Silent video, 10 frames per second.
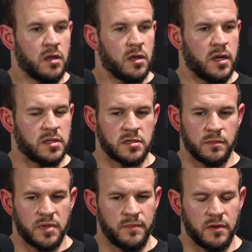It's some
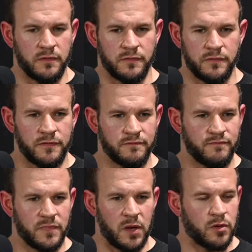type of,
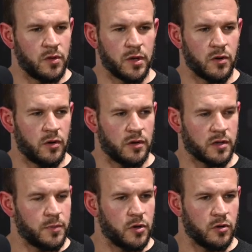they were doing it on a
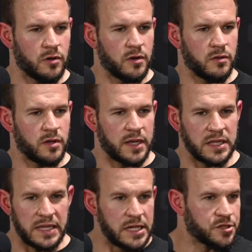computer, like
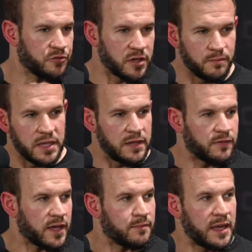lasering beef,
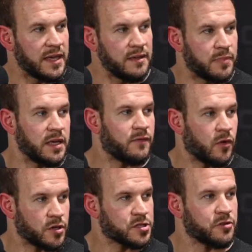like making beef on
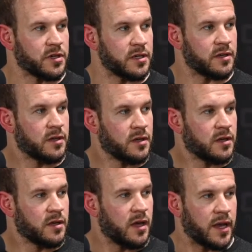a screen,
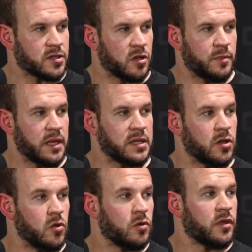and it's going to be like the
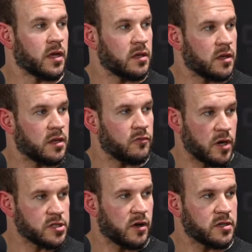new thing in
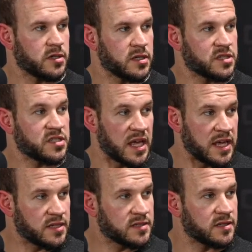restaurants, like
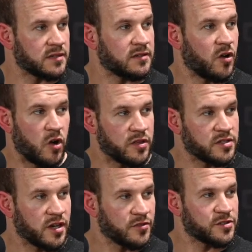steaks and all this
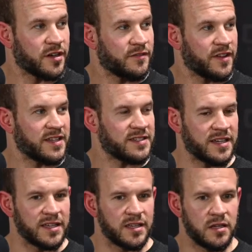other stuff. And it's like,